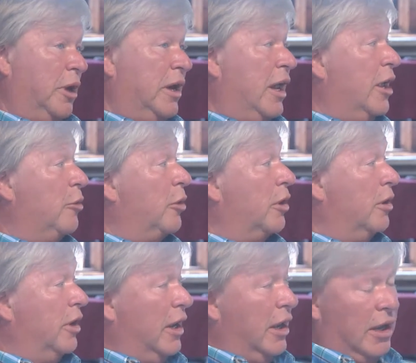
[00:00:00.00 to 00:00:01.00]

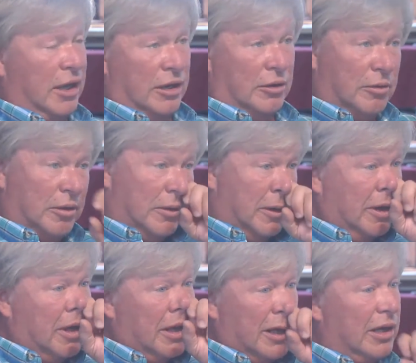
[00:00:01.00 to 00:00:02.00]
neighbor, and
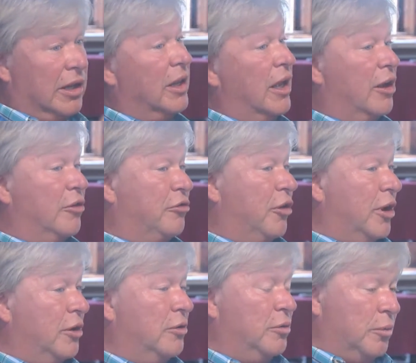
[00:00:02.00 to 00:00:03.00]
he had a
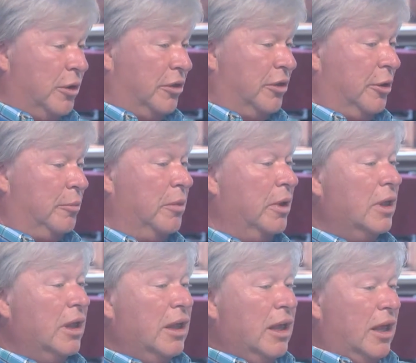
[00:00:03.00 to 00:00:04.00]
friend with him,
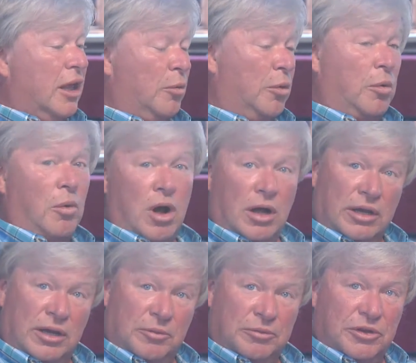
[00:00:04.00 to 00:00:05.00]
and we're
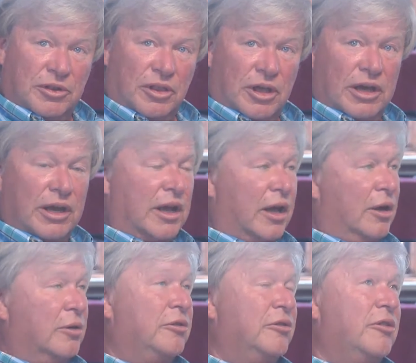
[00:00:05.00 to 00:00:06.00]
walking up to the
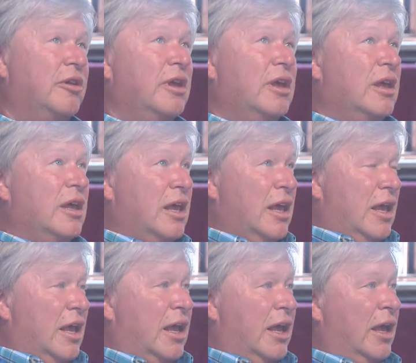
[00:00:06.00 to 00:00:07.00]
lighthouse,
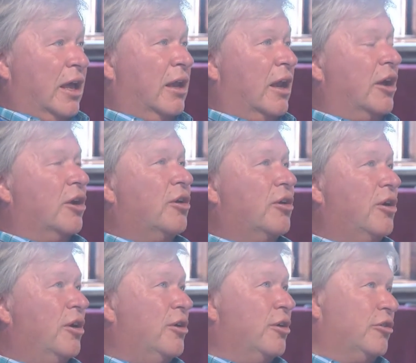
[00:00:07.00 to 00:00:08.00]
and I
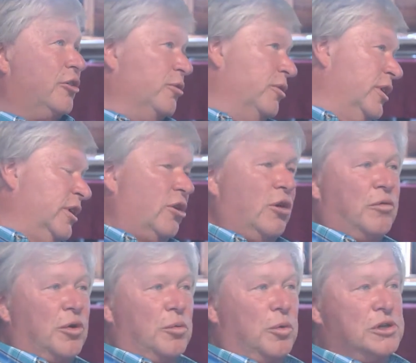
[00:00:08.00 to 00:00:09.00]
heard her. She leaned over
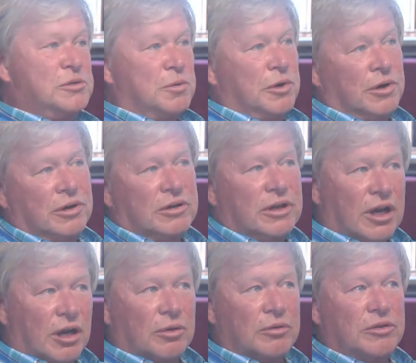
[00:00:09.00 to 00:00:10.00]
and whispered,
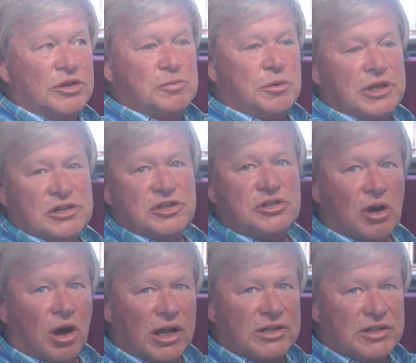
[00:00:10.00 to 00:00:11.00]
"This place is
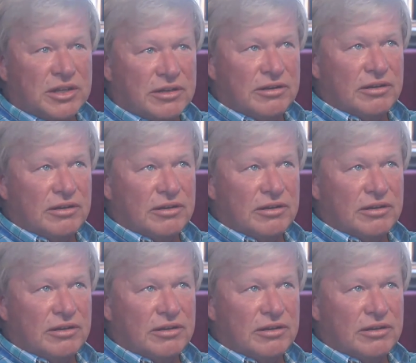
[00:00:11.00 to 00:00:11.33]
haunted."